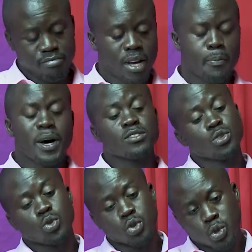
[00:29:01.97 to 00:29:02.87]
a person
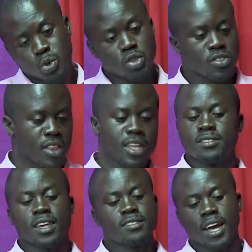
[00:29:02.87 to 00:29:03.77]
to choose this
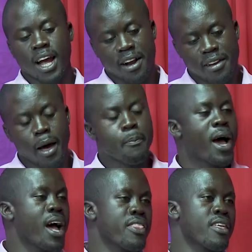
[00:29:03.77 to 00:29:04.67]
as a career
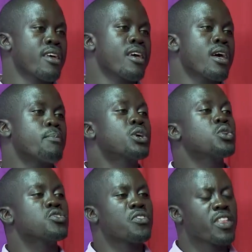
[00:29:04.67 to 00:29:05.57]
path
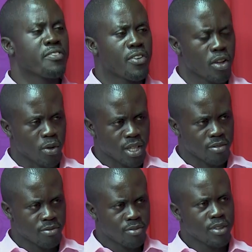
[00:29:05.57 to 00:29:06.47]
because of the following.
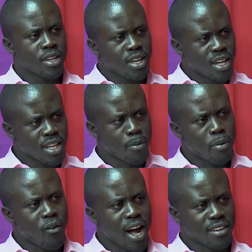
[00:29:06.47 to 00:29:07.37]

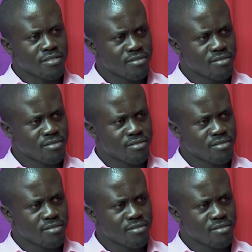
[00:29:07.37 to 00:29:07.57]
Number one,